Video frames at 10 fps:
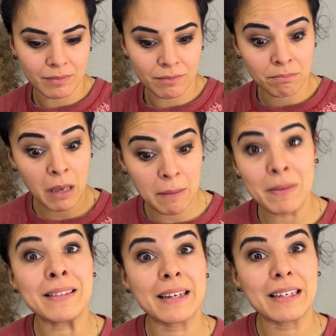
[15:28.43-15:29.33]
my
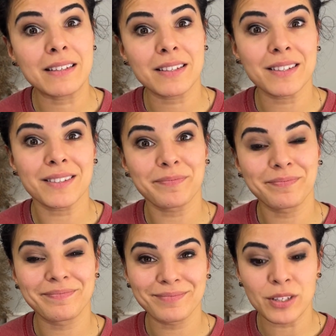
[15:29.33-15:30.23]
business.
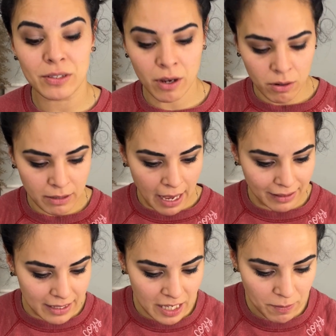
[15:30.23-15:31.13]
So yeah,
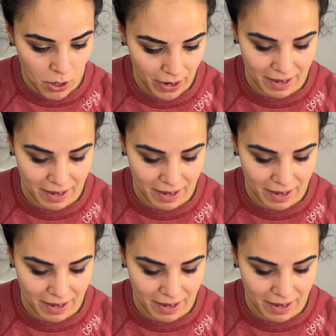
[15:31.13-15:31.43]
let's keep going.